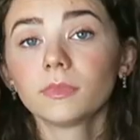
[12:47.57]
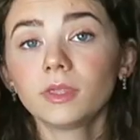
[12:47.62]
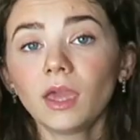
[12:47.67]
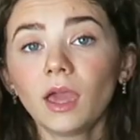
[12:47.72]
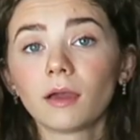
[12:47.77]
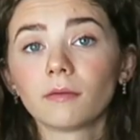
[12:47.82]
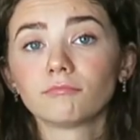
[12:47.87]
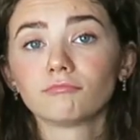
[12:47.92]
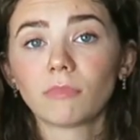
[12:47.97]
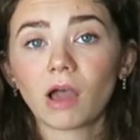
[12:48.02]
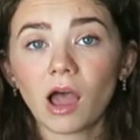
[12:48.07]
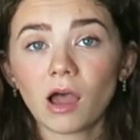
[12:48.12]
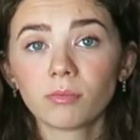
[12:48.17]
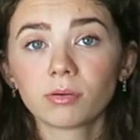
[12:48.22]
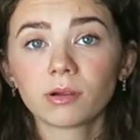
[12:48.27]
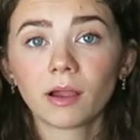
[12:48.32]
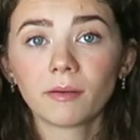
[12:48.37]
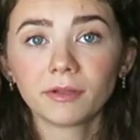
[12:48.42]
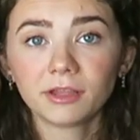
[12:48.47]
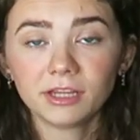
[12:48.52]
yeah, I'll
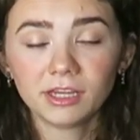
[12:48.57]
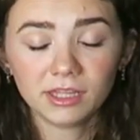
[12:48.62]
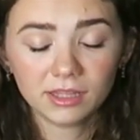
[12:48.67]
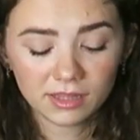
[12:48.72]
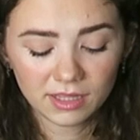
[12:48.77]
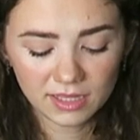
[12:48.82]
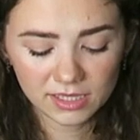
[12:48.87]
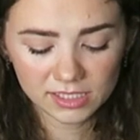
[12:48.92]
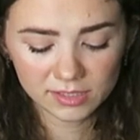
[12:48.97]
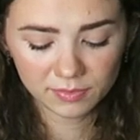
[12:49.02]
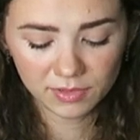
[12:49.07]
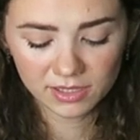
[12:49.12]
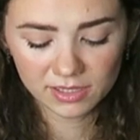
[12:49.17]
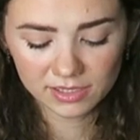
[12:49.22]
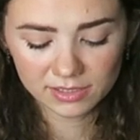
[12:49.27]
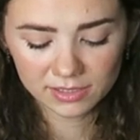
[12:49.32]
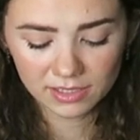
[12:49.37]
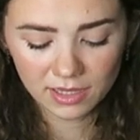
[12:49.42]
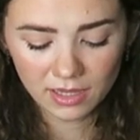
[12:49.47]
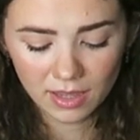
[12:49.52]
probably need this
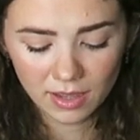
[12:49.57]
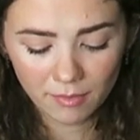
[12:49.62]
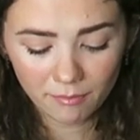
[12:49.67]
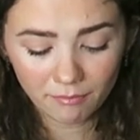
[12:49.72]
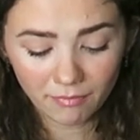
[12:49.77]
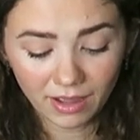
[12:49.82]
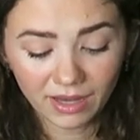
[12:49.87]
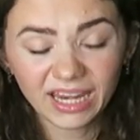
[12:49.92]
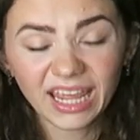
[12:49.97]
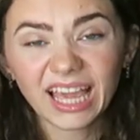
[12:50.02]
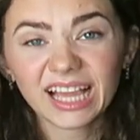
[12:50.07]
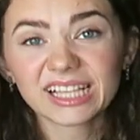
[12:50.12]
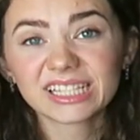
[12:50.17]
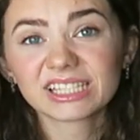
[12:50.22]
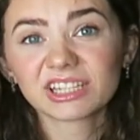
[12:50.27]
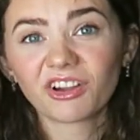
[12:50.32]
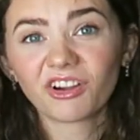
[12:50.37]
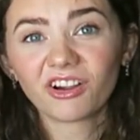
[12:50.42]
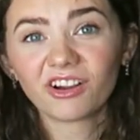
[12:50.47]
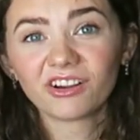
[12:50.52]
because my
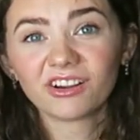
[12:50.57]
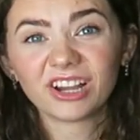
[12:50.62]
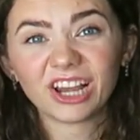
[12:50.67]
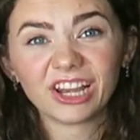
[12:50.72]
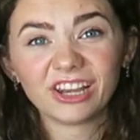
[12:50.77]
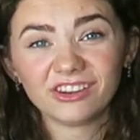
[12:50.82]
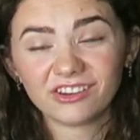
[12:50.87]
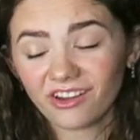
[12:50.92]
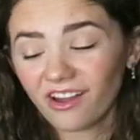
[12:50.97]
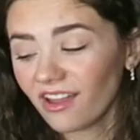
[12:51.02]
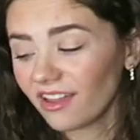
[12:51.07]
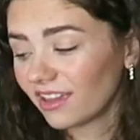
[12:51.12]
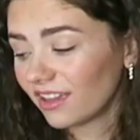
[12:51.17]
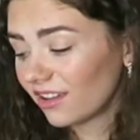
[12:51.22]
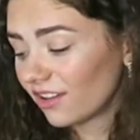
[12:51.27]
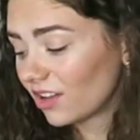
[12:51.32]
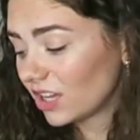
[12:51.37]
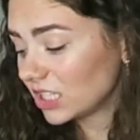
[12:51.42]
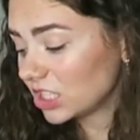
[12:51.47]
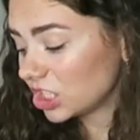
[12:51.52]
nails are not
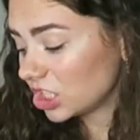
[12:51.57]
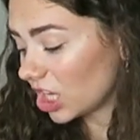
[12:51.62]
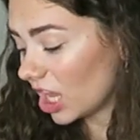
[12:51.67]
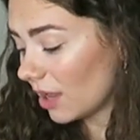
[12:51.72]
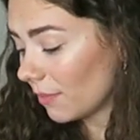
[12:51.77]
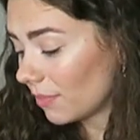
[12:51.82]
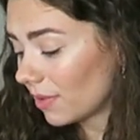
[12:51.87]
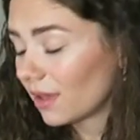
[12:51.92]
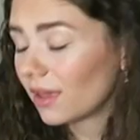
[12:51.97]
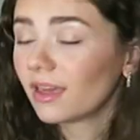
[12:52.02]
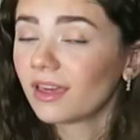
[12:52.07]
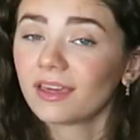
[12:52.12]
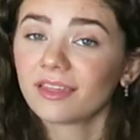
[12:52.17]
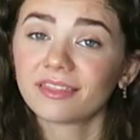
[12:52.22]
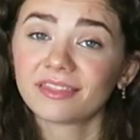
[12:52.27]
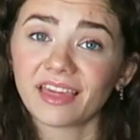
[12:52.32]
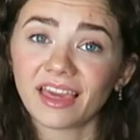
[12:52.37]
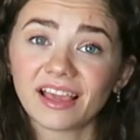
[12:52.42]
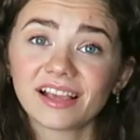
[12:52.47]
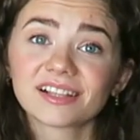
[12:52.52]
in good shape
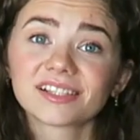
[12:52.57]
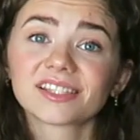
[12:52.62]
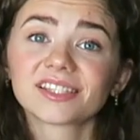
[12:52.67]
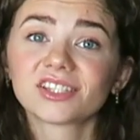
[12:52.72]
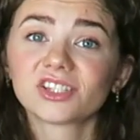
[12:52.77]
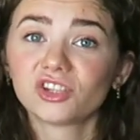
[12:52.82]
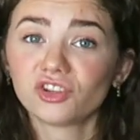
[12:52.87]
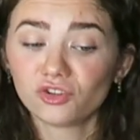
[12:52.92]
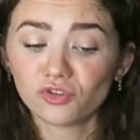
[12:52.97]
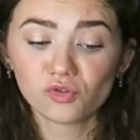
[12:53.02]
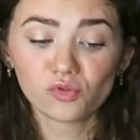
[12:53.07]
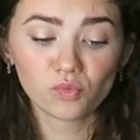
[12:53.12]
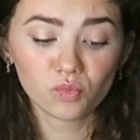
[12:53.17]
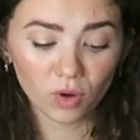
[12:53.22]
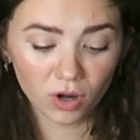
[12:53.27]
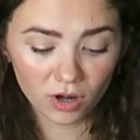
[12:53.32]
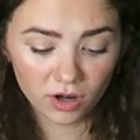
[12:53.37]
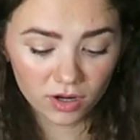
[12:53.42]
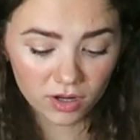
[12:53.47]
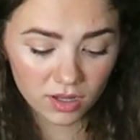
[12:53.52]
thanks to
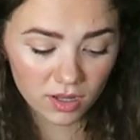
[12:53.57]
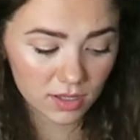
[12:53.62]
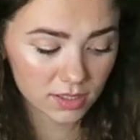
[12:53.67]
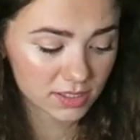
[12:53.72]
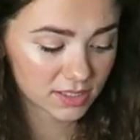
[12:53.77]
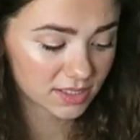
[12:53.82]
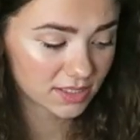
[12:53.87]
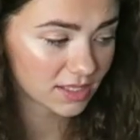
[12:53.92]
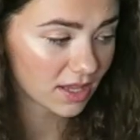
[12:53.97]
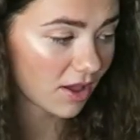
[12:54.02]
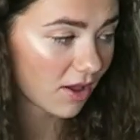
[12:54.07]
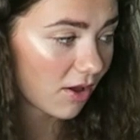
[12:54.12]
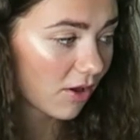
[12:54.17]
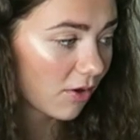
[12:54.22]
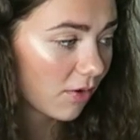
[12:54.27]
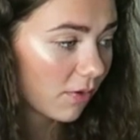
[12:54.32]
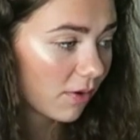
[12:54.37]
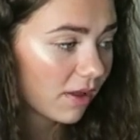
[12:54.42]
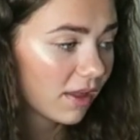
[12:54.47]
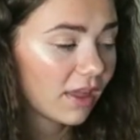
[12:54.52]
work.
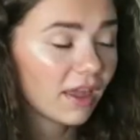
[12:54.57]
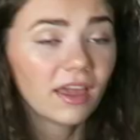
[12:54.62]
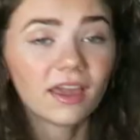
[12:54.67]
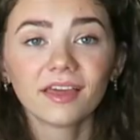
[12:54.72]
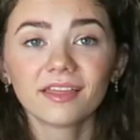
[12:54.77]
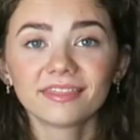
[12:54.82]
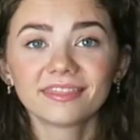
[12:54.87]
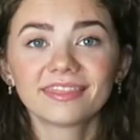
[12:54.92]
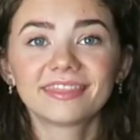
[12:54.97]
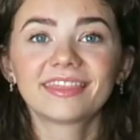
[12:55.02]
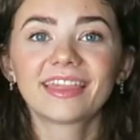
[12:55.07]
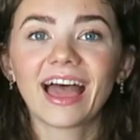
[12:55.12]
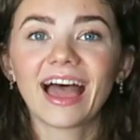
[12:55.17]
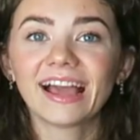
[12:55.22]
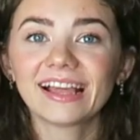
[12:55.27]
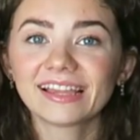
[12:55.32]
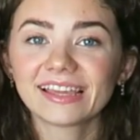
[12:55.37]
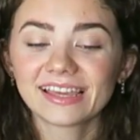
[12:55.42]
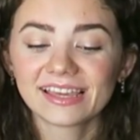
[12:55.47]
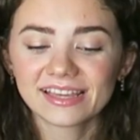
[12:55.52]
So
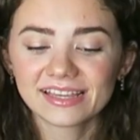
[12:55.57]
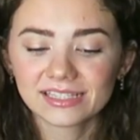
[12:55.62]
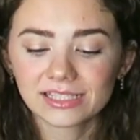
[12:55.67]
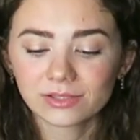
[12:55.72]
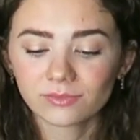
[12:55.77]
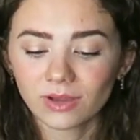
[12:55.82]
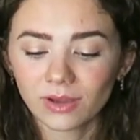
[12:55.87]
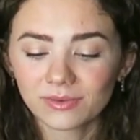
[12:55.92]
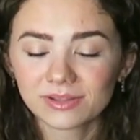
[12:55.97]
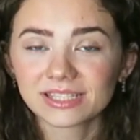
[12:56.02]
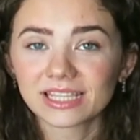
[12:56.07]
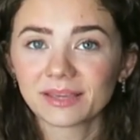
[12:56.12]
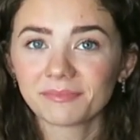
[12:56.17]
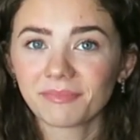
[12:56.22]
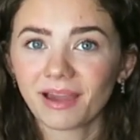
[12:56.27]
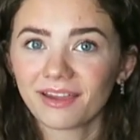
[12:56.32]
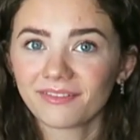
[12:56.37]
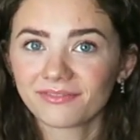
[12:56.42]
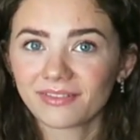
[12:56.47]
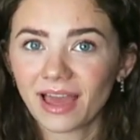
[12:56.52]
that is what was in
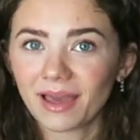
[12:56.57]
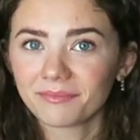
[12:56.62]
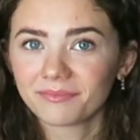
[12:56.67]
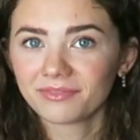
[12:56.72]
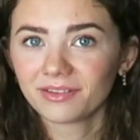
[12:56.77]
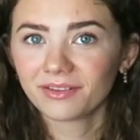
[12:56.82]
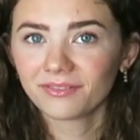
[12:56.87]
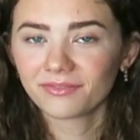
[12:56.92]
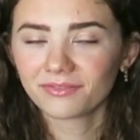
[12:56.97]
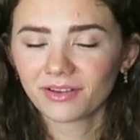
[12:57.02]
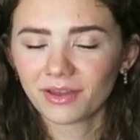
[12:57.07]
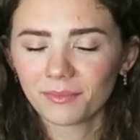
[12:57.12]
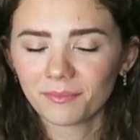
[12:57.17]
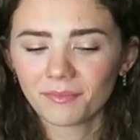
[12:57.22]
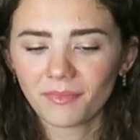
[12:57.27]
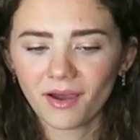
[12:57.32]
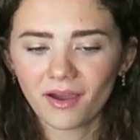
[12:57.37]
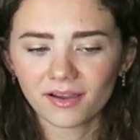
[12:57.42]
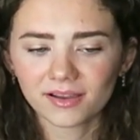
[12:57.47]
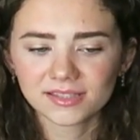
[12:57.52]
my
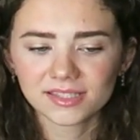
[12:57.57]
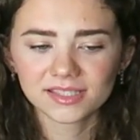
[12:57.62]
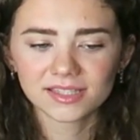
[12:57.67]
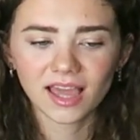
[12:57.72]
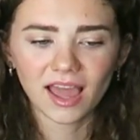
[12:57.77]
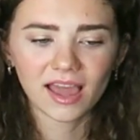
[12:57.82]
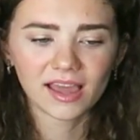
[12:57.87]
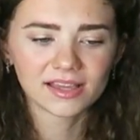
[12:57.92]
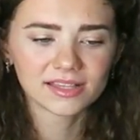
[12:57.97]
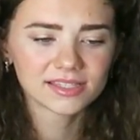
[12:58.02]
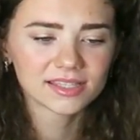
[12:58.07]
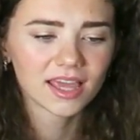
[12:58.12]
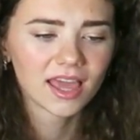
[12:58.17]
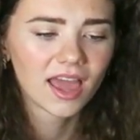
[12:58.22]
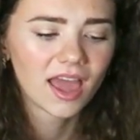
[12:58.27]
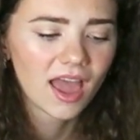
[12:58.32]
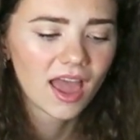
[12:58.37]
FabFitFun box, guys.